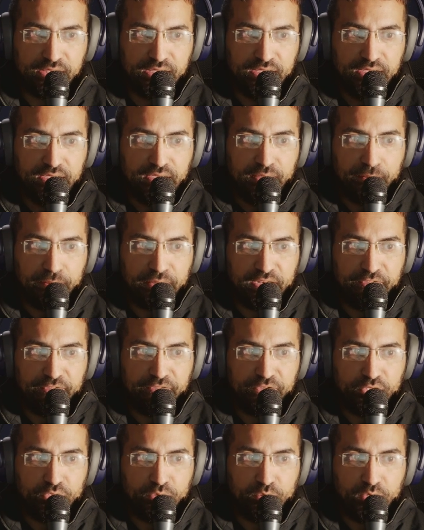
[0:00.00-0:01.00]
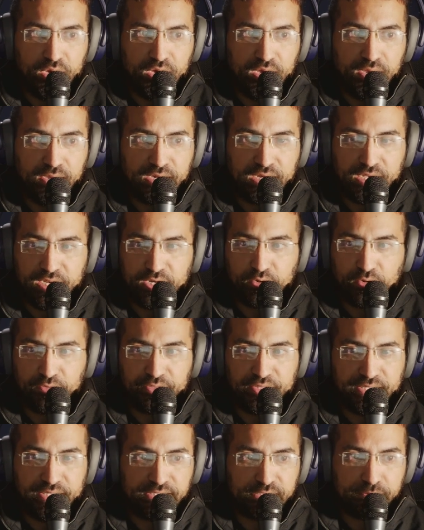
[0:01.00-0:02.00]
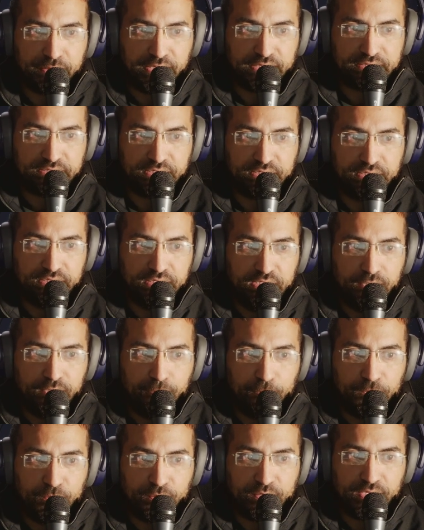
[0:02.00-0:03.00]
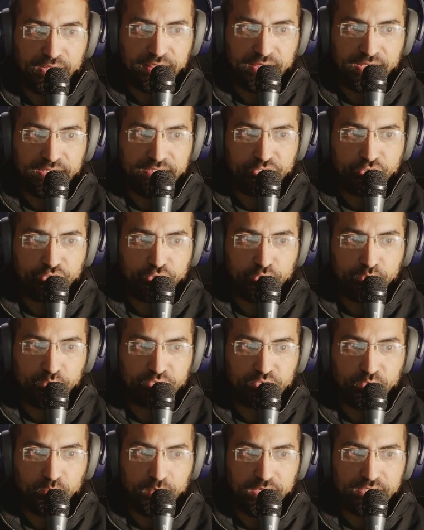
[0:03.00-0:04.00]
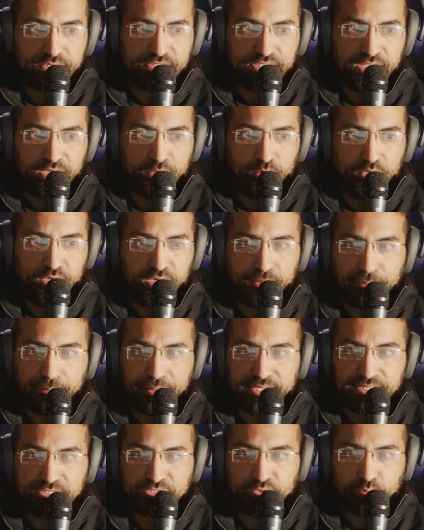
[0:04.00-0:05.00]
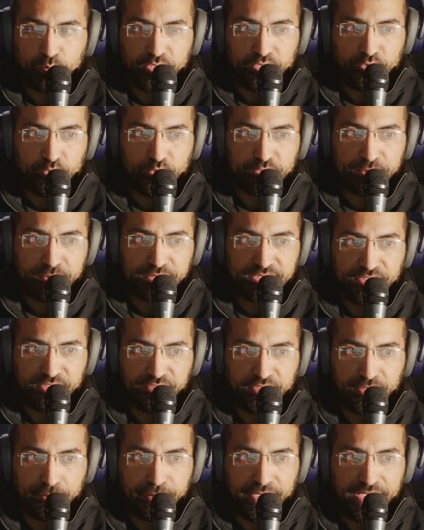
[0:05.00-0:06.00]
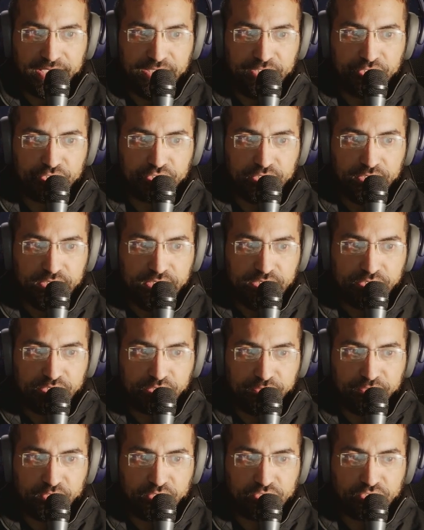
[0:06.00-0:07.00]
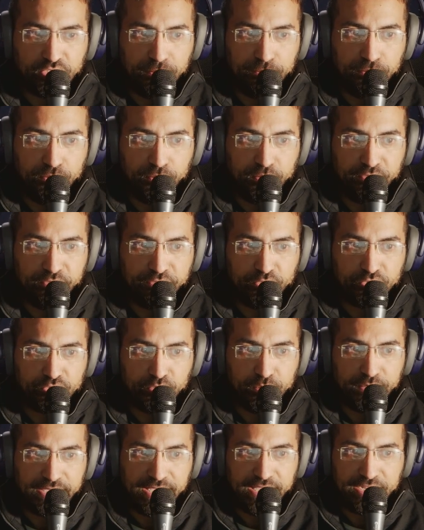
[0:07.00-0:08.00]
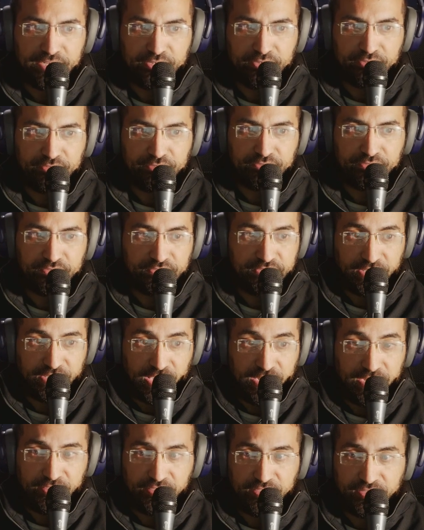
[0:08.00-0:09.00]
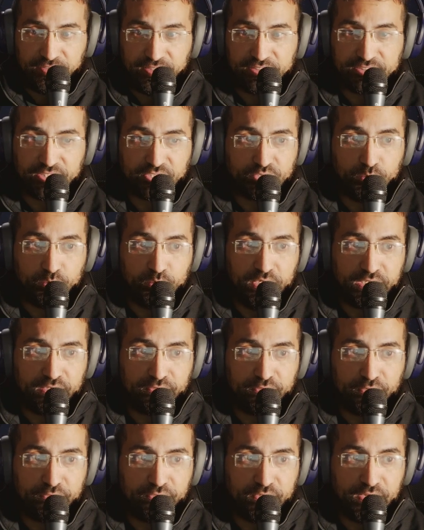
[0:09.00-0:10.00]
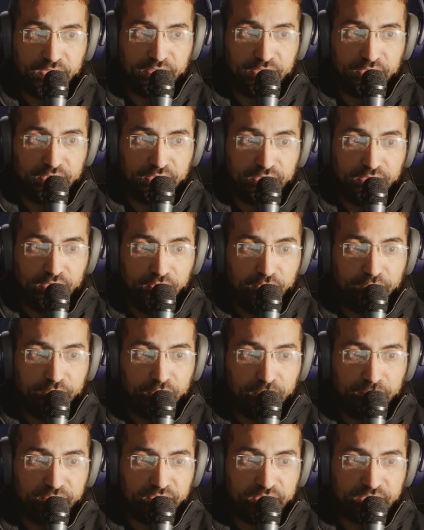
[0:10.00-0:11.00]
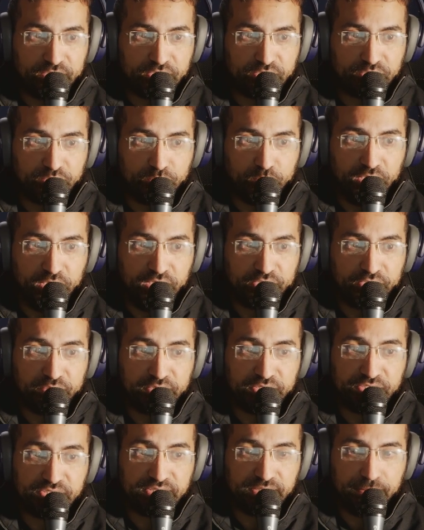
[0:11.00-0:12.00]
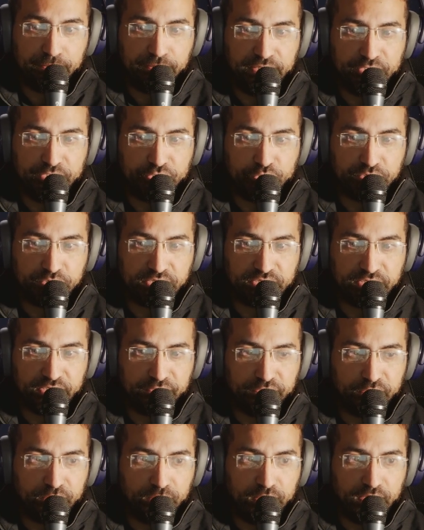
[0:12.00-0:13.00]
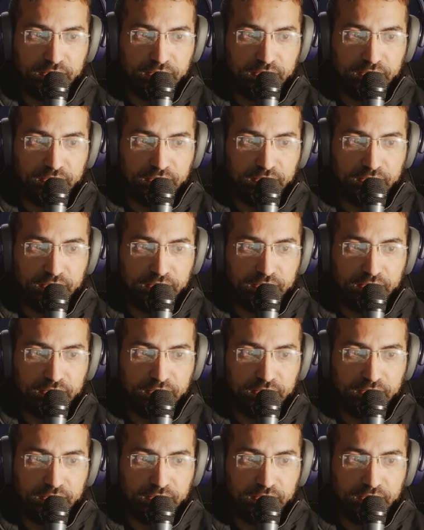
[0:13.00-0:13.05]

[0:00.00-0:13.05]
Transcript: But if you click on this button, you can then choose the ones that work best with your specific page. So for example, if you're doing anything that doesn't work, if you find the form filler doesn't work, you can simply choose a different one.